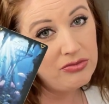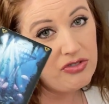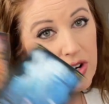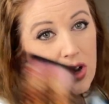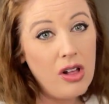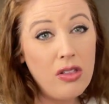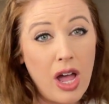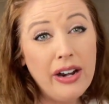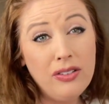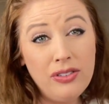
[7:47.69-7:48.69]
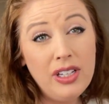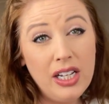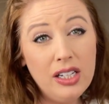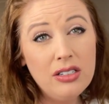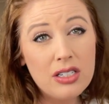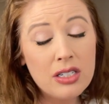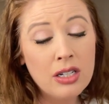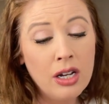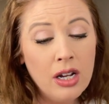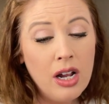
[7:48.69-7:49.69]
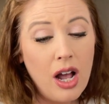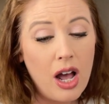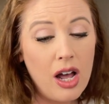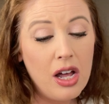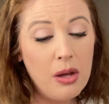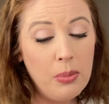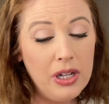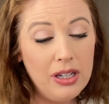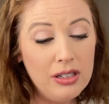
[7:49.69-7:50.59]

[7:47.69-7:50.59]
for a lot of things. Um,